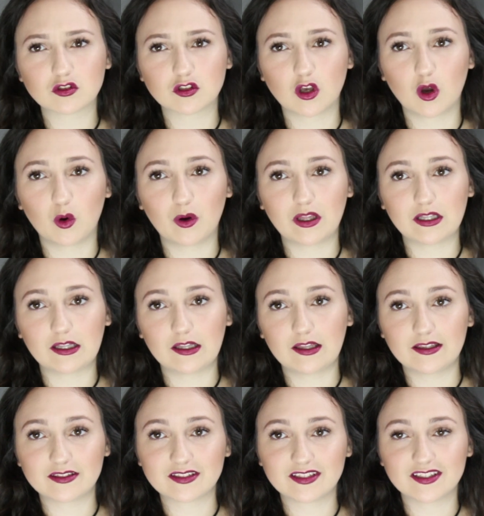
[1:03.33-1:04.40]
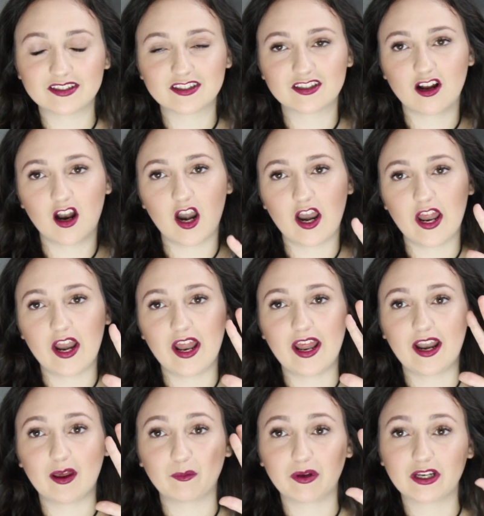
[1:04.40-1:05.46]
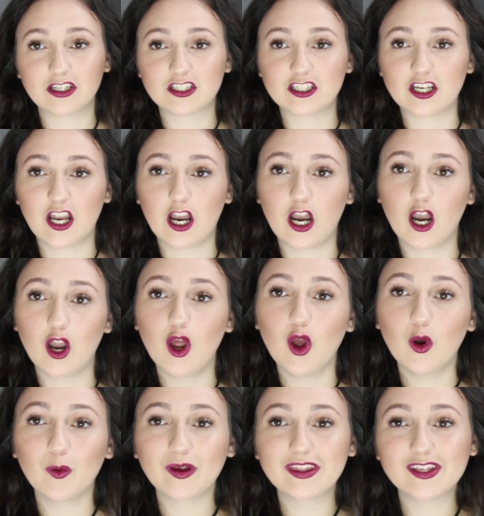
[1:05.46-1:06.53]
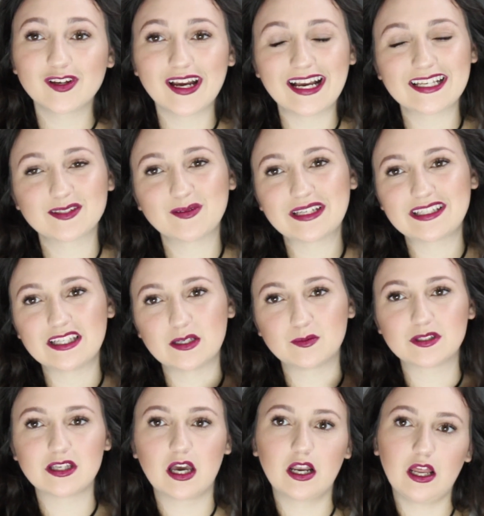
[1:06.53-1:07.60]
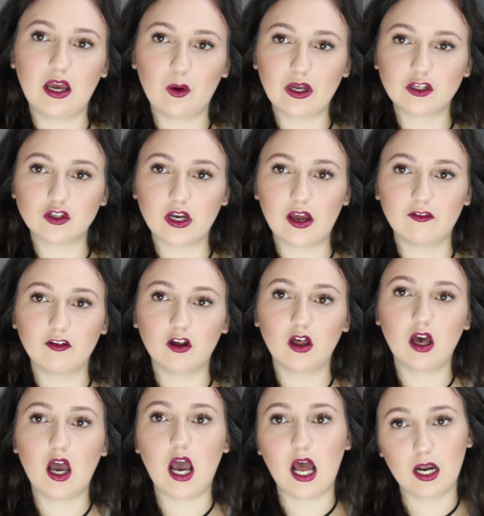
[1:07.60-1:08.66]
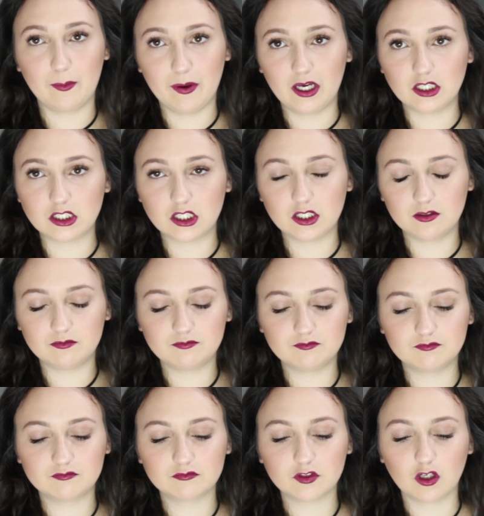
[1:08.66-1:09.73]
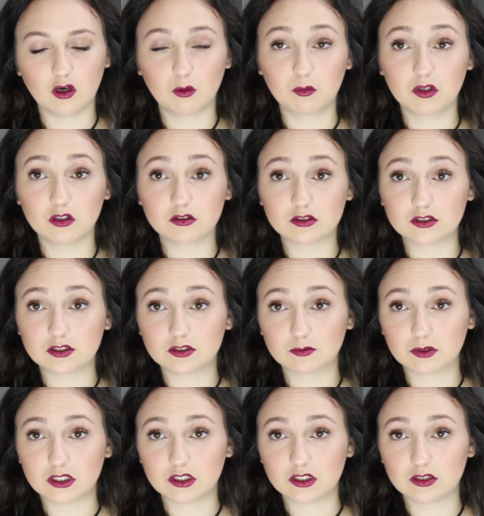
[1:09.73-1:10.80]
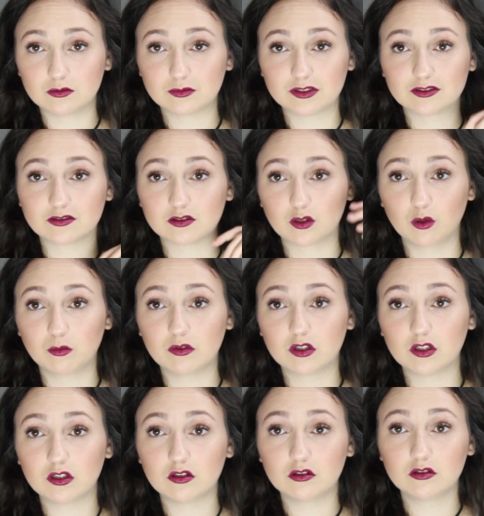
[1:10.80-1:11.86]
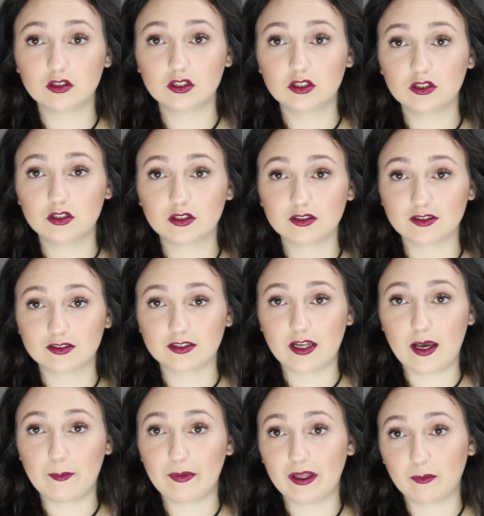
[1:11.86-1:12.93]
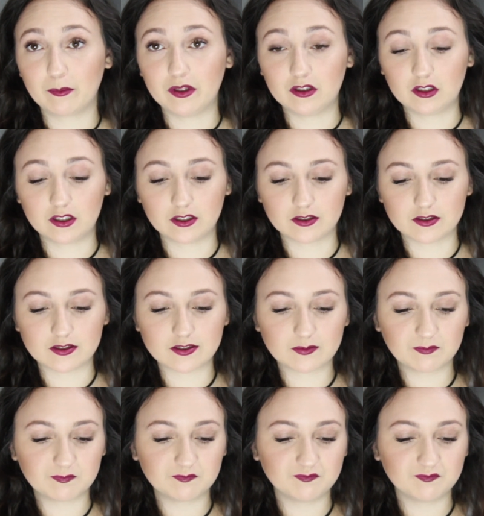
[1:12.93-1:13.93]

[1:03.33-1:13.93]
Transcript: So let's get started, and I'm going to share with you guys my tips on how I travel on a budget. Homegirl needs a budget, because homegirl does not make millions.